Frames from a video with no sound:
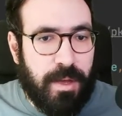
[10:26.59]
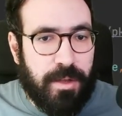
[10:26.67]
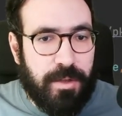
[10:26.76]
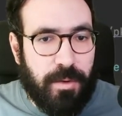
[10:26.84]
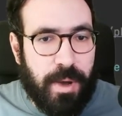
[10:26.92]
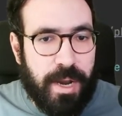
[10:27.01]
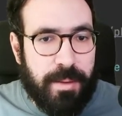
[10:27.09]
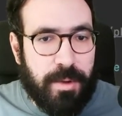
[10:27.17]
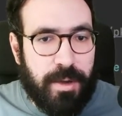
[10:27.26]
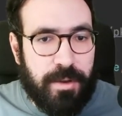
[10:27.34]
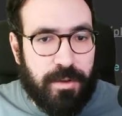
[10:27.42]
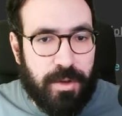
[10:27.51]
So what I'm
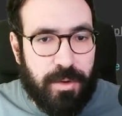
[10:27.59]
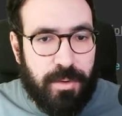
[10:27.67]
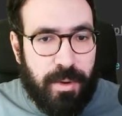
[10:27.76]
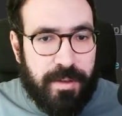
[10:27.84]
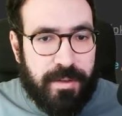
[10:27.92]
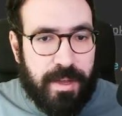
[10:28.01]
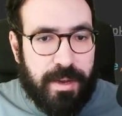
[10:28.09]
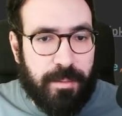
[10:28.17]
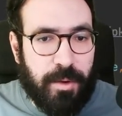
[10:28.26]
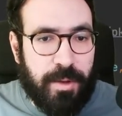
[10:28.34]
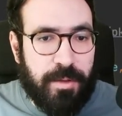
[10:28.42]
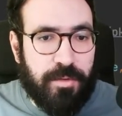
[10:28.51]
going to do is that I'm
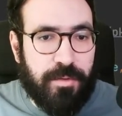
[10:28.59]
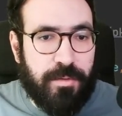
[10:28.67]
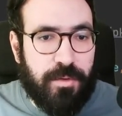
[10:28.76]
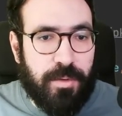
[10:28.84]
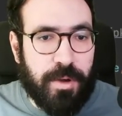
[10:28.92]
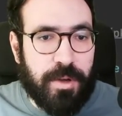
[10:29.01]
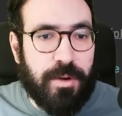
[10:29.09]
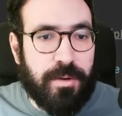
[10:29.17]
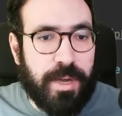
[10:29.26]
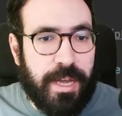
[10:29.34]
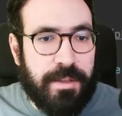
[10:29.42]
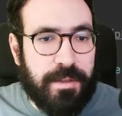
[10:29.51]
going to do a go
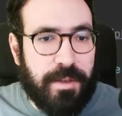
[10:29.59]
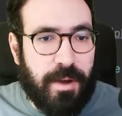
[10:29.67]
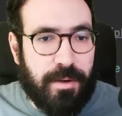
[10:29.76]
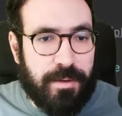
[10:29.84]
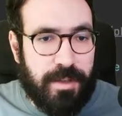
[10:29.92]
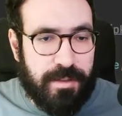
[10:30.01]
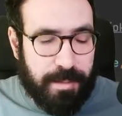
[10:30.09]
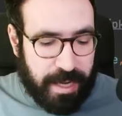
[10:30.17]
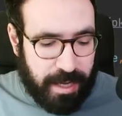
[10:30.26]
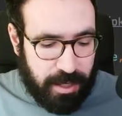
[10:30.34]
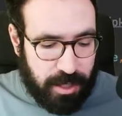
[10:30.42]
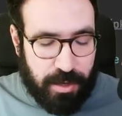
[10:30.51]
get on this
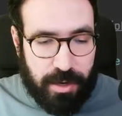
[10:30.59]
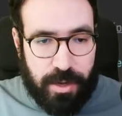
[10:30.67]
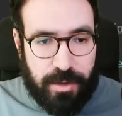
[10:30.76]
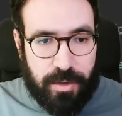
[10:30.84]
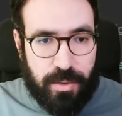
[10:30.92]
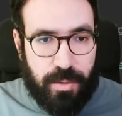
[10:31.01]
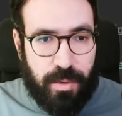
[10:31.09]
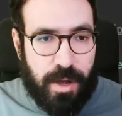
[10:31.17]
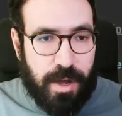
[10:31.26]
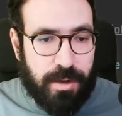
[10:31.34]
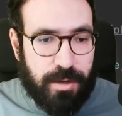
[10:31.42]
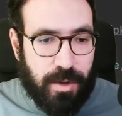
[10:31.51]
package in order to
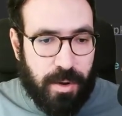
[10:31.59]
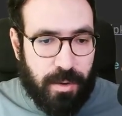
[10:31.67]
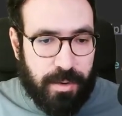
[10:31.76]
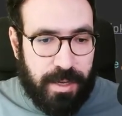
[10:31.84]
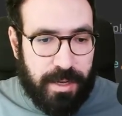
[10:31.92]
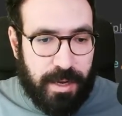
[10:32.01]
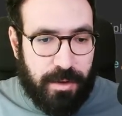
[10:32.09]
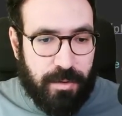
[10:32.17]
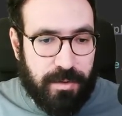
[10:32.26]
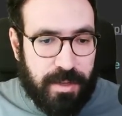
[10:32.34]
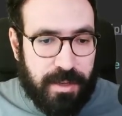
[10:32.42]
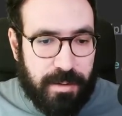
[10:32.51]
download it and
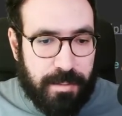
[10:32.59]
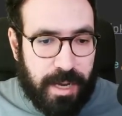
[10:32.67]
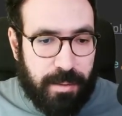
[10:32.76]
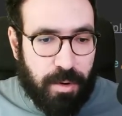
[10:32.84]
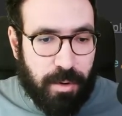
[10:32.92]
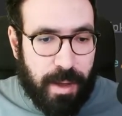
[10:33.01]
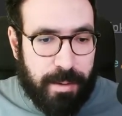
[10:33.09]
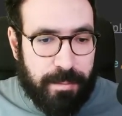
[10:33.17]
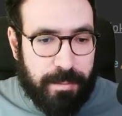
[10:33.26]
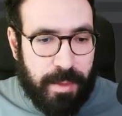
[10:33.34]
use it in my program.